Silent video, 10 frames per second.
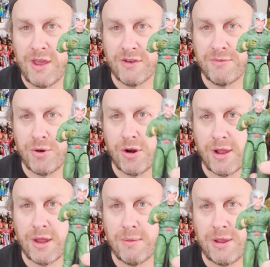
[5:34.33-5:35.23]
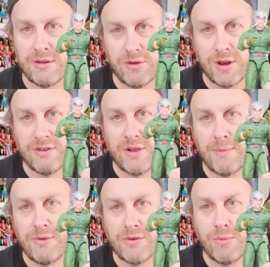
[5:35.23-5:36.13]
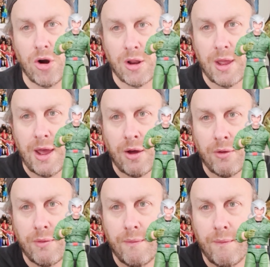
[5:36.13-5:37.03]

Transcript: the X-Men or not like me. Until next time, this is Mark, out.